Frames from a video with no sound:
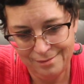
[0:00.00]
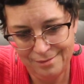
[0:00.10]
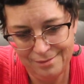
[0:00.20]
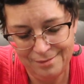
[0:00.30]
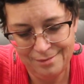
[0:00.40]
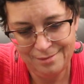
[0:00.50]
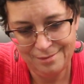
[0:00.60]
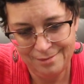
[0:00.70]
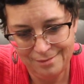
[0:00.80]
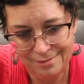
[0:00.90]

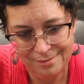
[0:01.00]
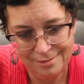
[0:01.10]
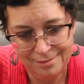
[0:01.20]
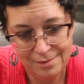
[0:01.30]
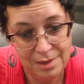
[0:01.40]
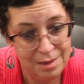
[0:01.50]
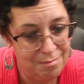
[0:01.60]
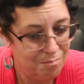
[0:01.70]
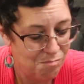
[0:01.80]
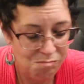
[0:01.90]

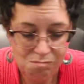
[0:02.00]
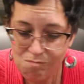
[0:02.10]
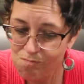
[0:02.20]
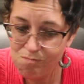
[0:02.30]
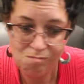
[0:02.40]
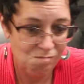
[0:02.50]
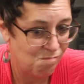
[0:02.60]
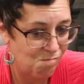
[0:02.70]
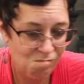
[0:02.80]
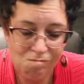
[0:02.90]

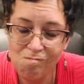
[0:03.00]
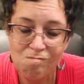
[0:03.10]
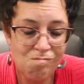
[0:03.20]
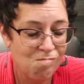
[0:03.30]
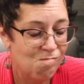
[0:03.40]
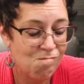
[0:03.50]
Nothing is said.